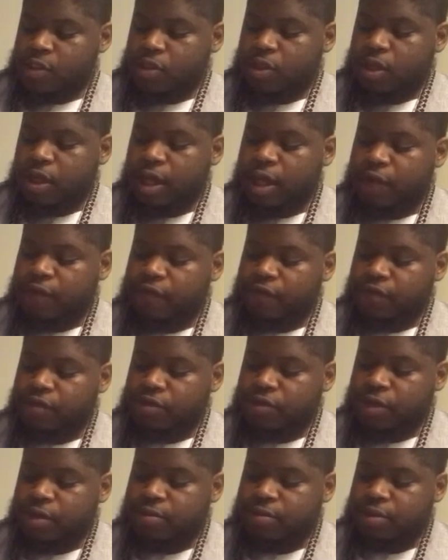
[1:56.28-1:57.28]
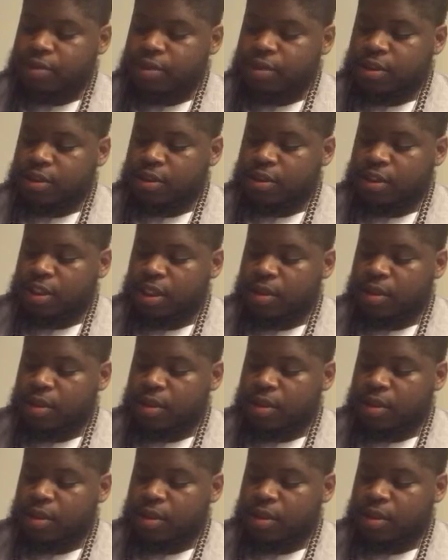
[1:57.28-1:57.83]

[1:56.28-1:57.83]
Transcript: So I got a few scriptures. This is